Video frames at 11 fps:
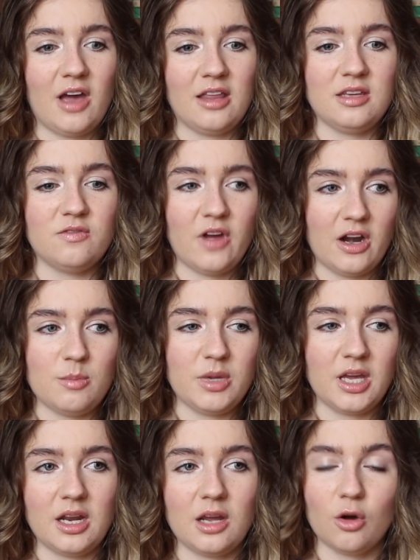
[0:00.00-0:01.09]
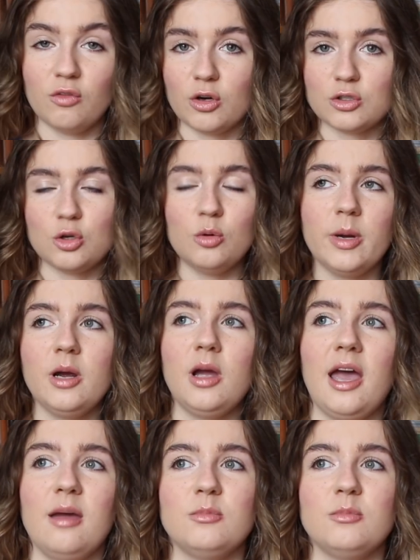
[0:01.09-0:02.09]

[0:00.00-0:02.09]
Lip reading: at the very beginning of October,